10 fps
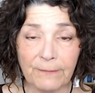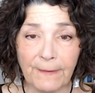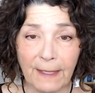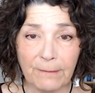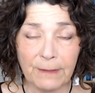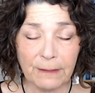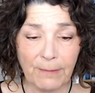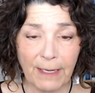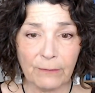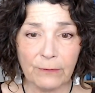them and
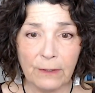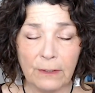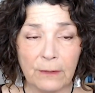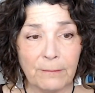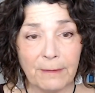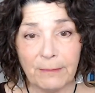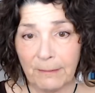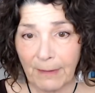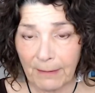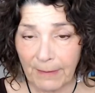maybe
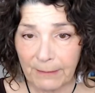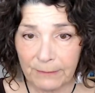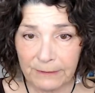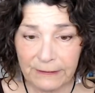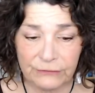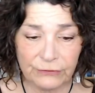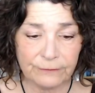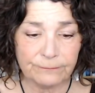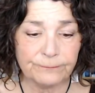about my religion.